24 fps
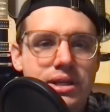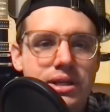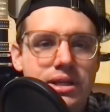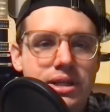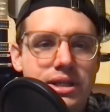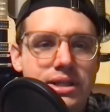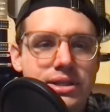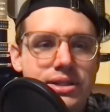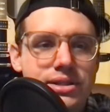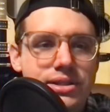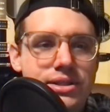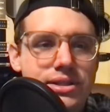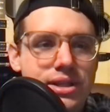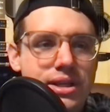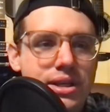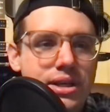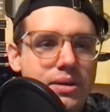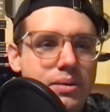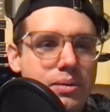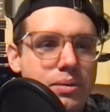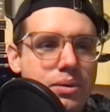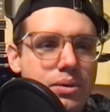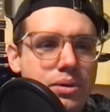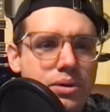Let's
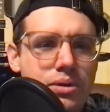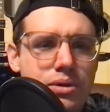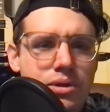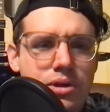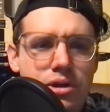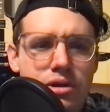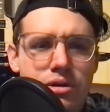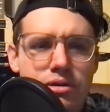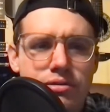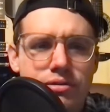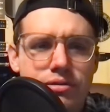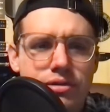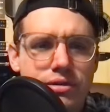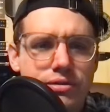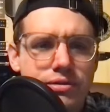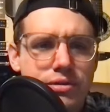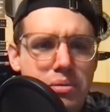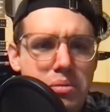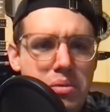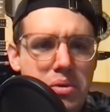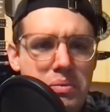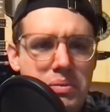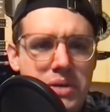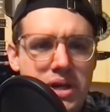see. We'll go for a
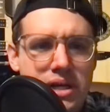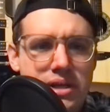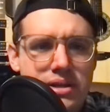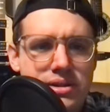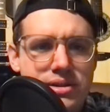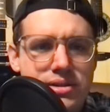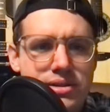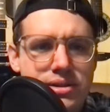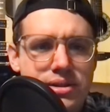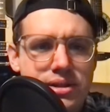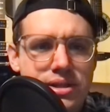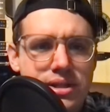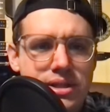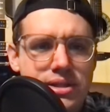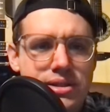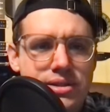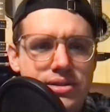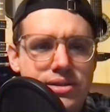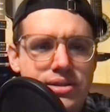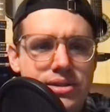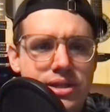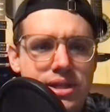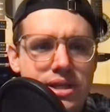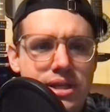few more minutes and then
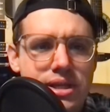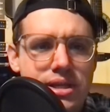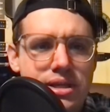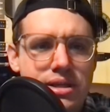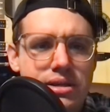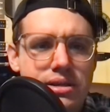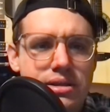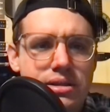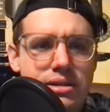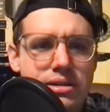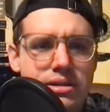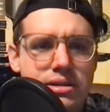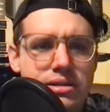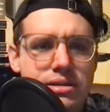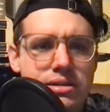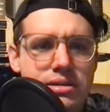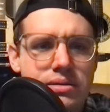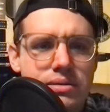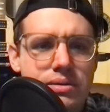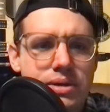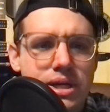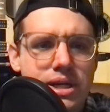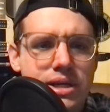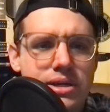see
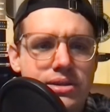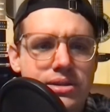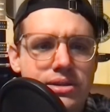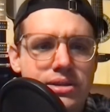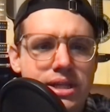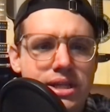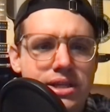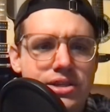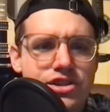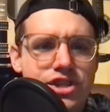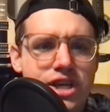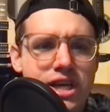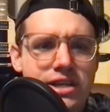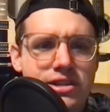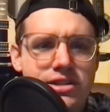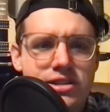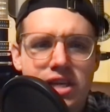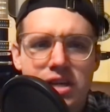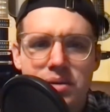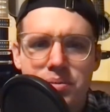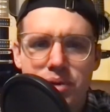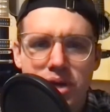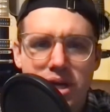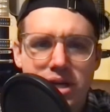what else. Yeah, Chaz
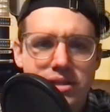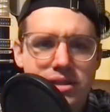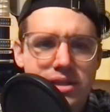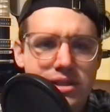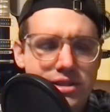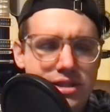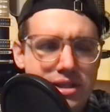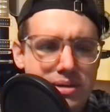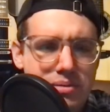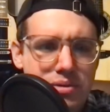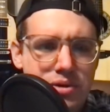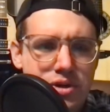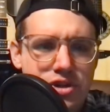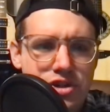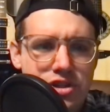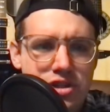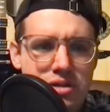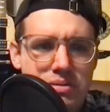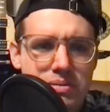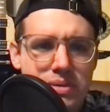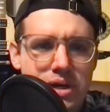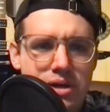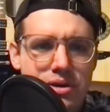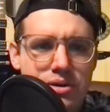Sample asked that same
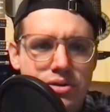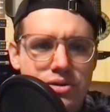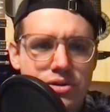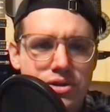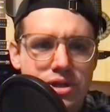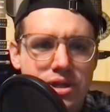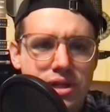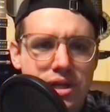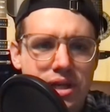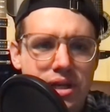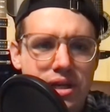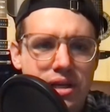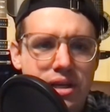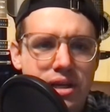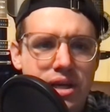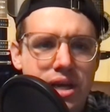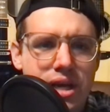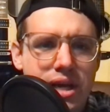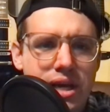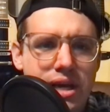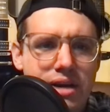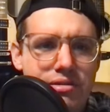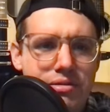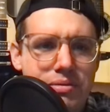question about who's going to get
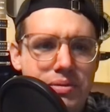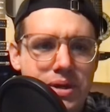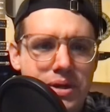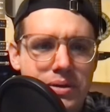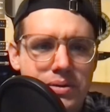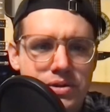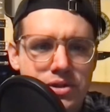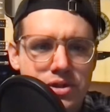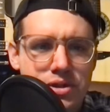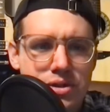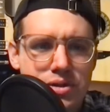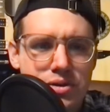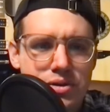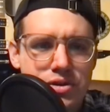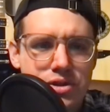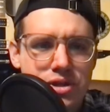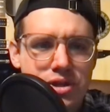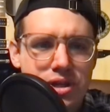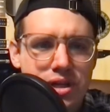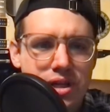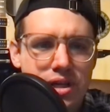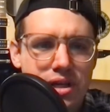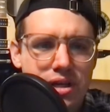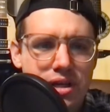cut. Everybody wants to know who's
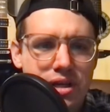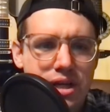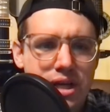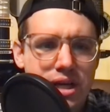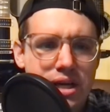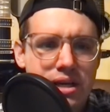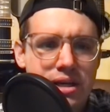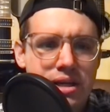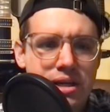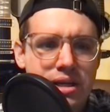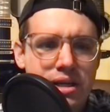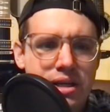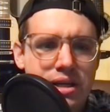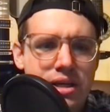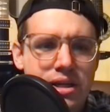going to get cut.